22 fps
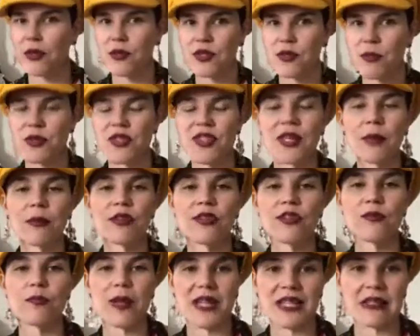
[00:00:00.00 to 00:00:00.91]
or
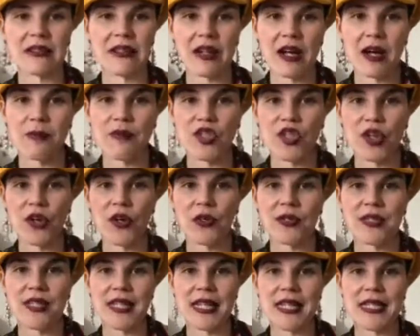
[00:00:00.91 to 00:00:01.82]
someone basically comes to her
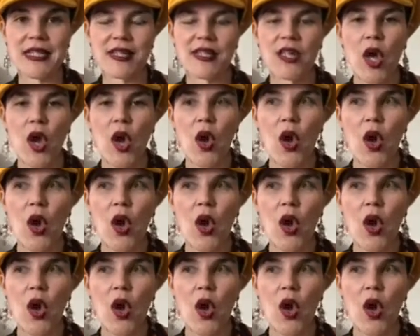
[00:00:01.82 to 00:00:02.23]
and says,